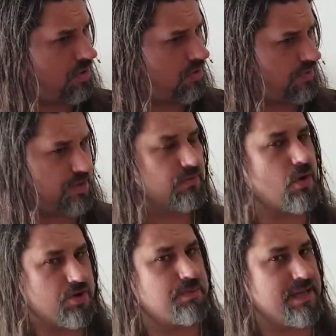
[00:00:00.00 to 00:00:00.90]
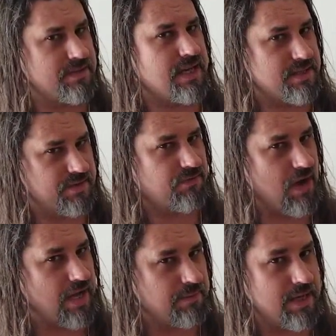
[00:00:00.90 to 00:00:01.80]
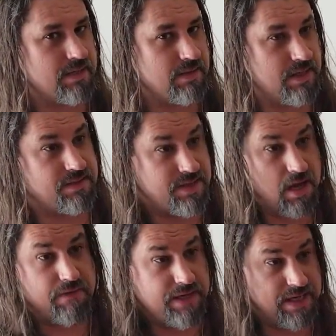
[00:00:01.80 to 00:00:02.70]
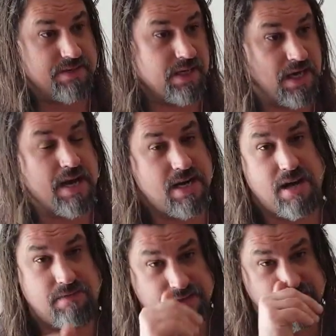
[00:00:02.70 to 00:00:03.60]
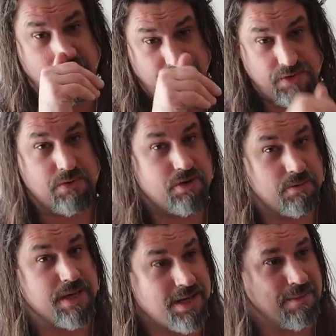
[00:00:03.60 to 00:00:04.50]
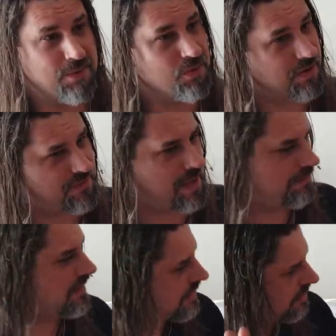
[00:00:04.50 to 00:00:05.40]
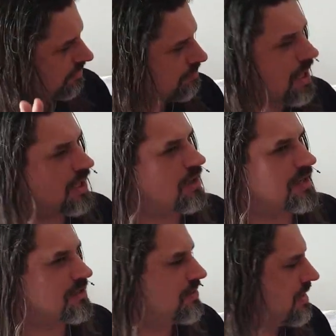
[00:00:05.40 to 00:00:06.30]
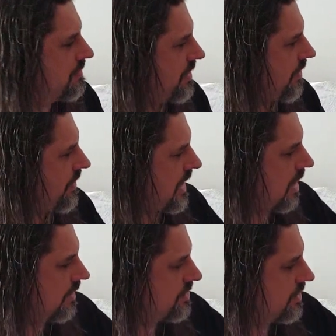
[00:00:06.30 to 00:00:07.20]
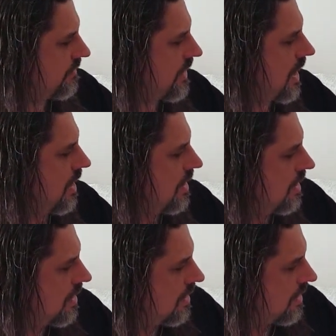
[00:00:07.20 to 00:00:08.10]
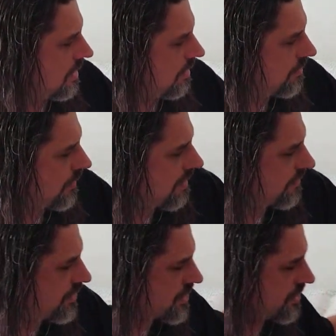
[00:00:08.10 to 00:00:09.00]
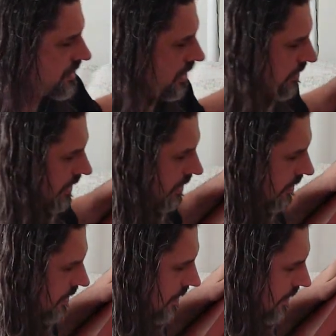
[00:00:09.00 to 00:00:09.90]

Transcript: which of course means it has the fragment itself. It needs to cut it out of itself in order to become more. If that, you know, I'm not going too deep into the theology of that. But we have a third tone here.